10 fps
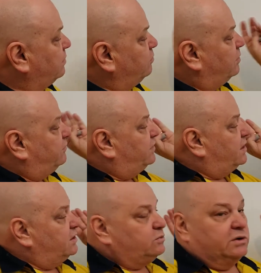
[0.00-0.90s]
what we've done
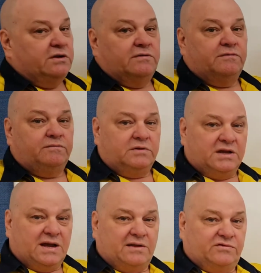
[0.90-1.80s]
is we have
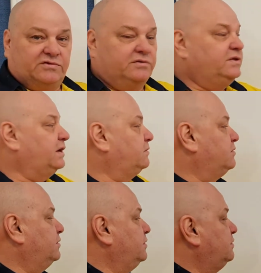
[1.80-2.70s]
cut through that
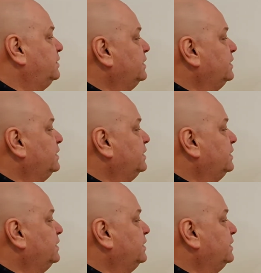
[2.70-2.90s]
coil.